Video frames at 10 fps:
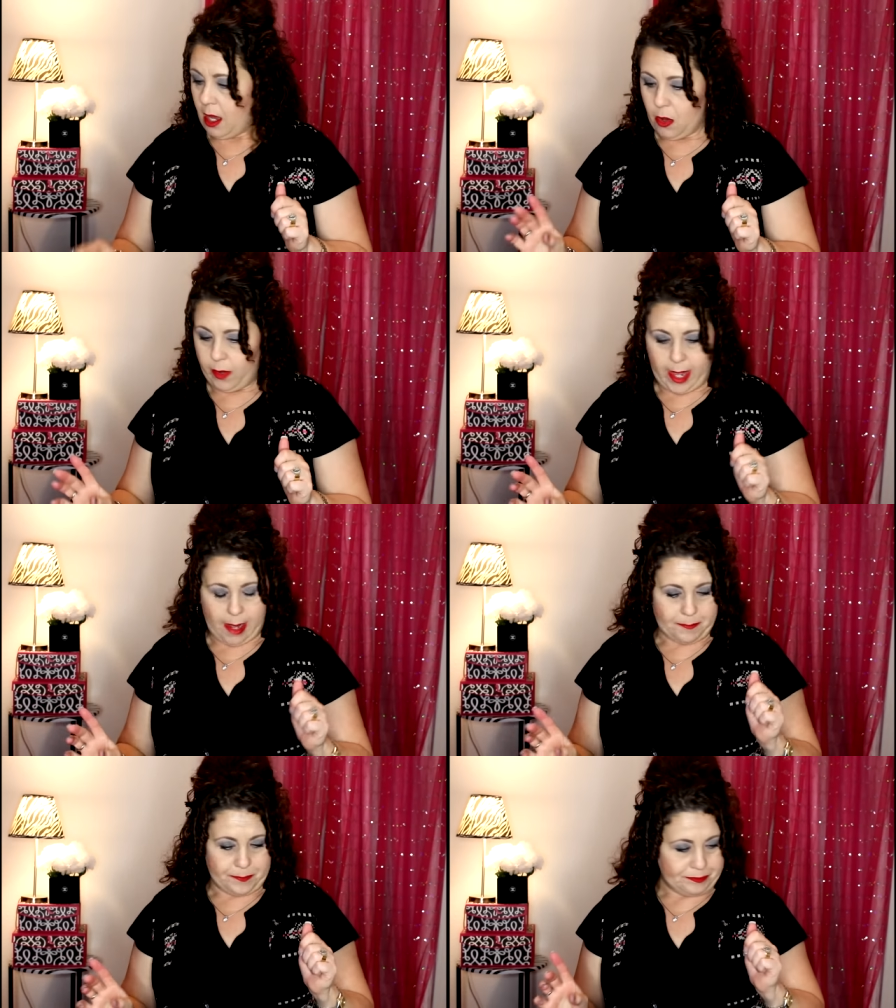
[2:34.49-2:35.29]

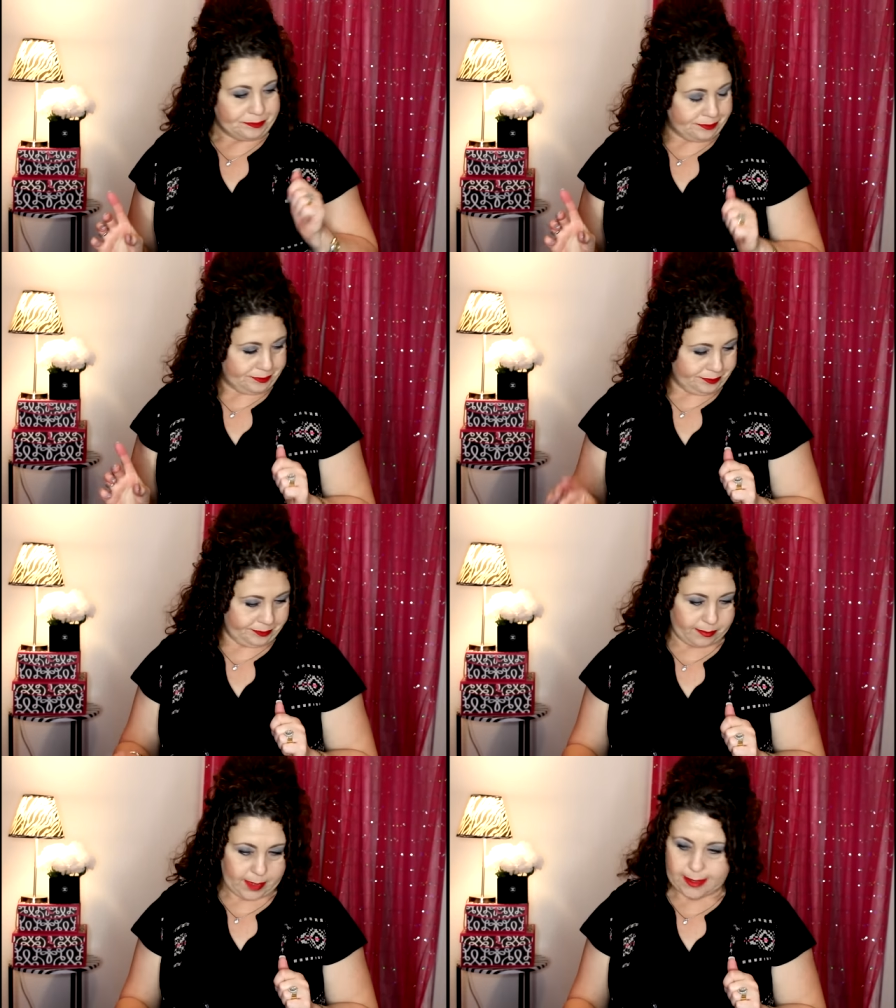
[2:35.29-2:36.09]
Okay,
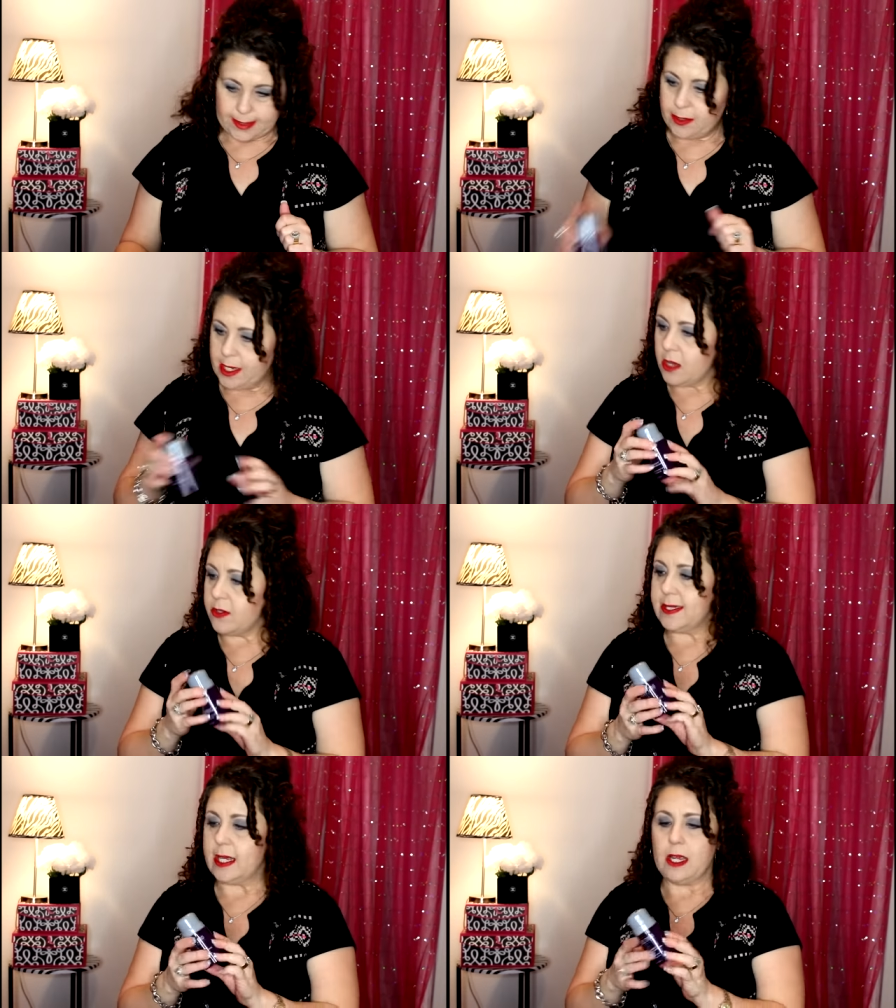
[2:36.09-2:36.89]
so the other
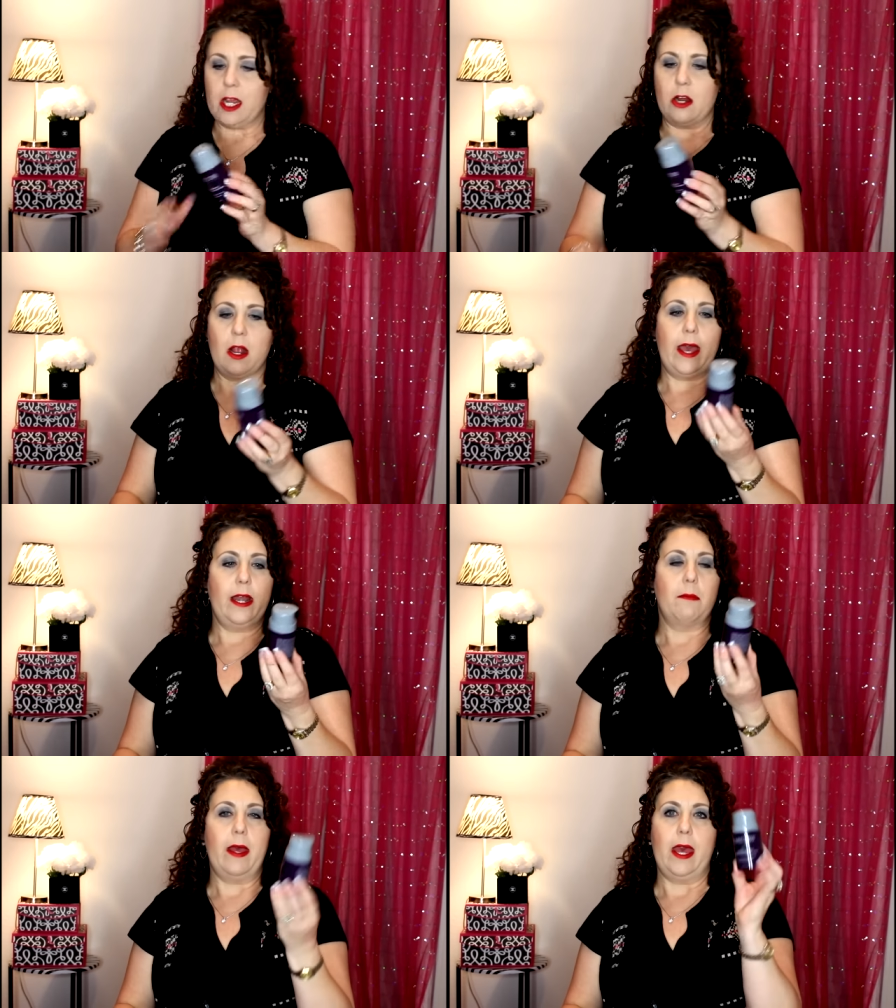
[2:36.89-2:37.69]
skincare
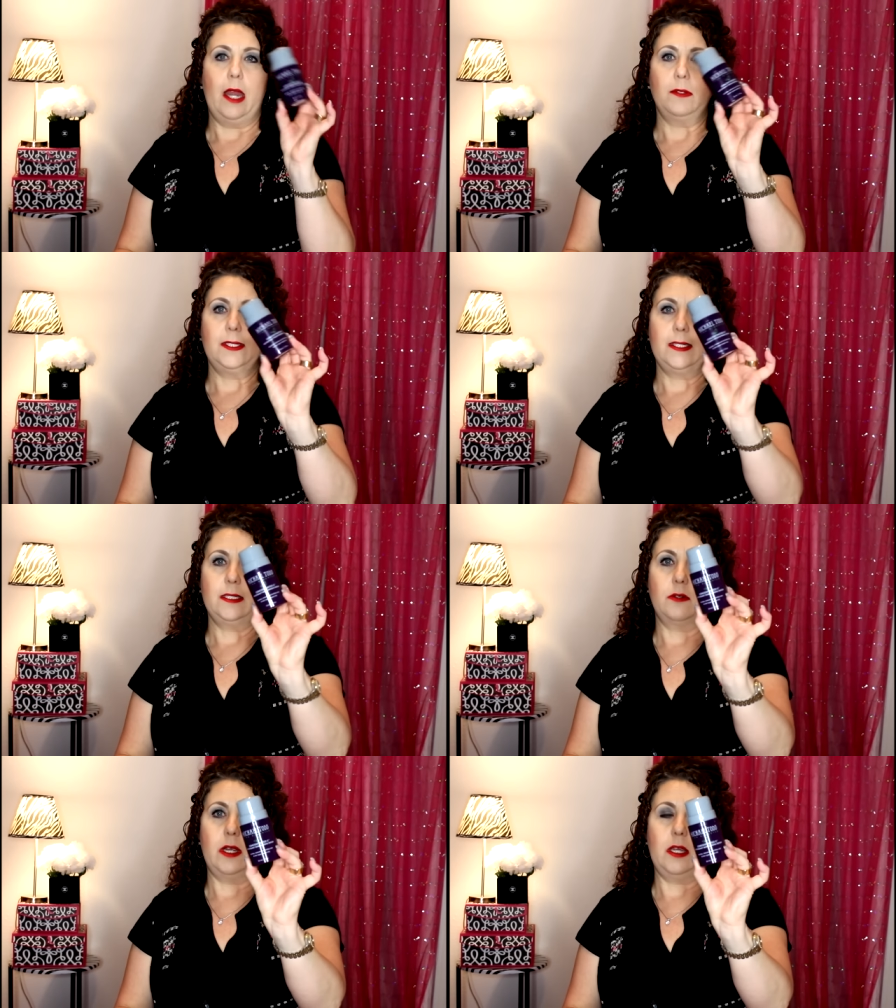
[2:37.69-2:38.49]
item I had was
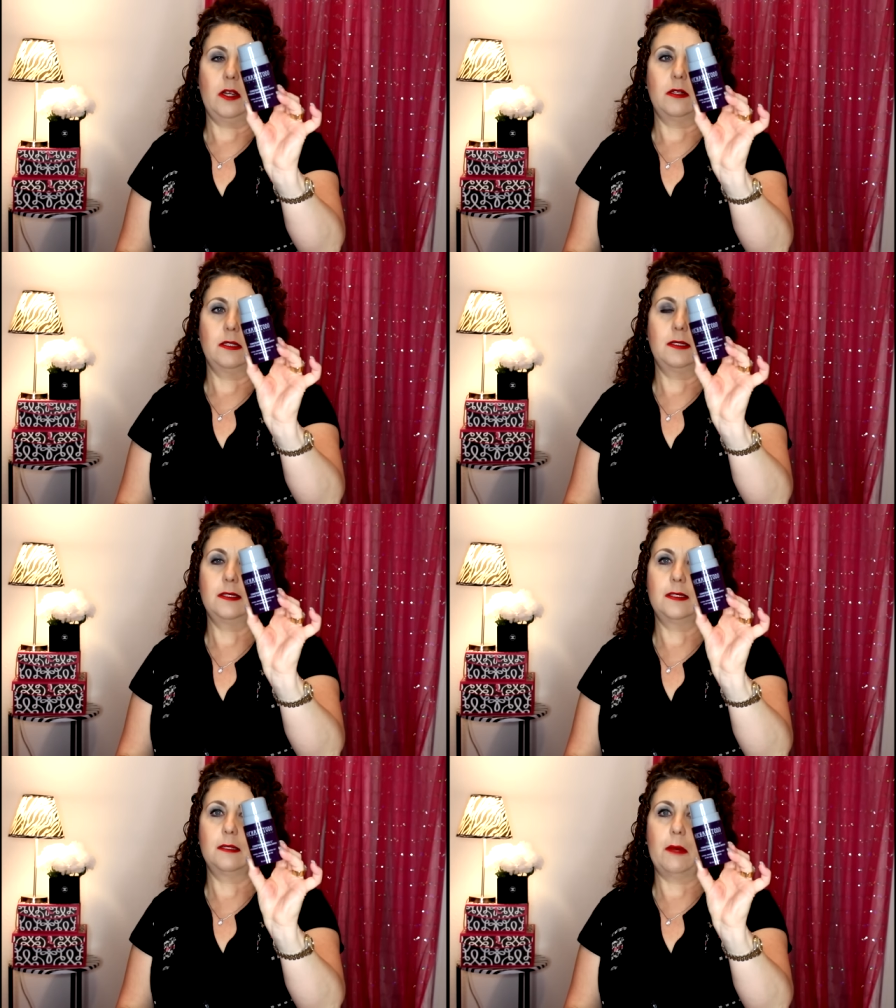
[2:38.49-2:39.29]
this right here. This
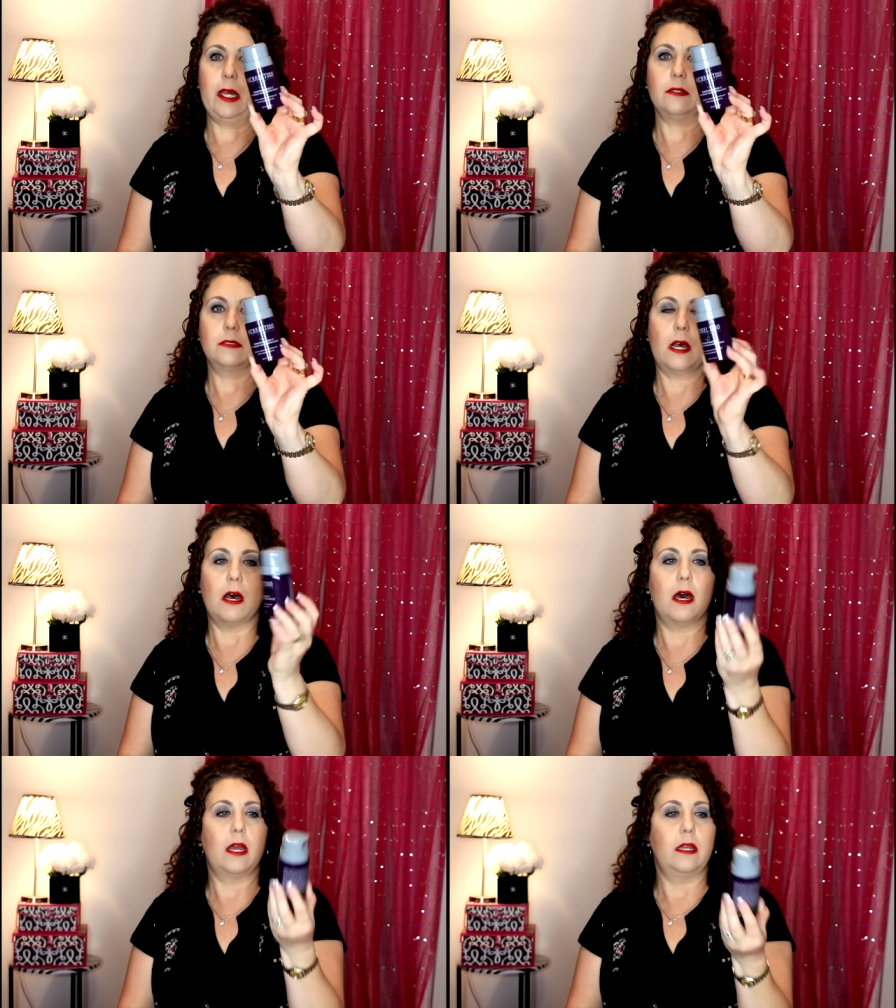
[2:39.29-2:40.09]
is the Michael
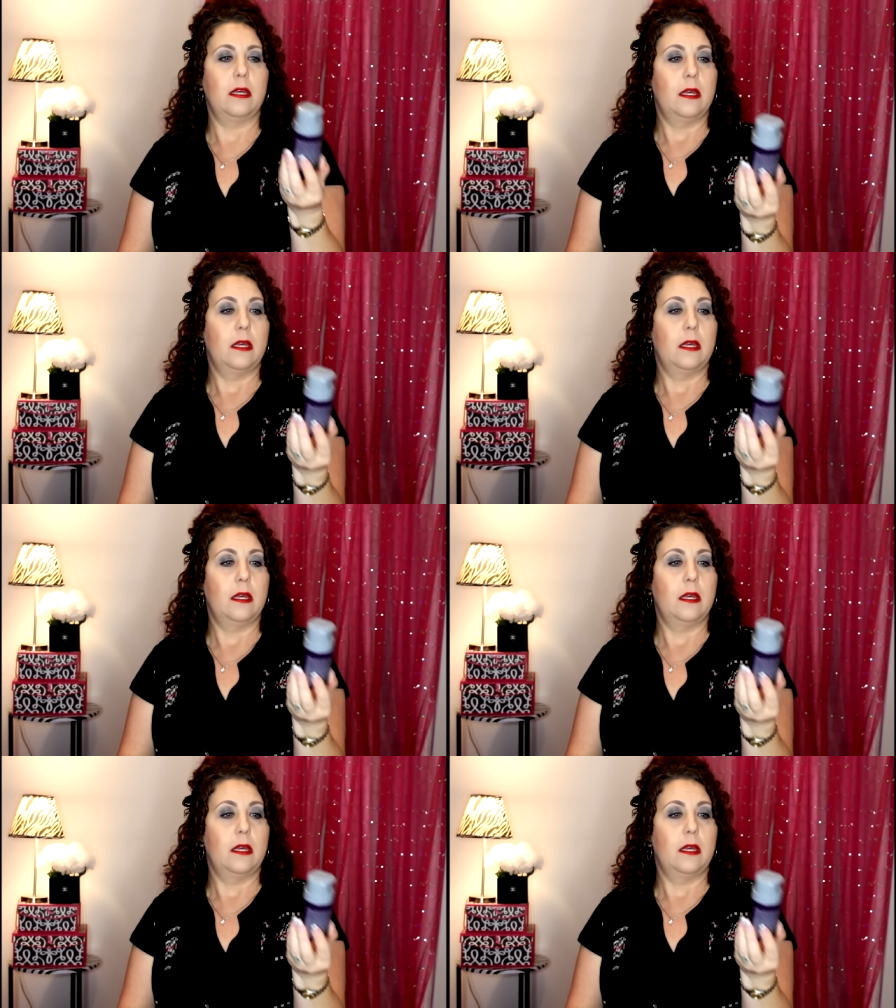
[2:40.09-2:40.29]
Todd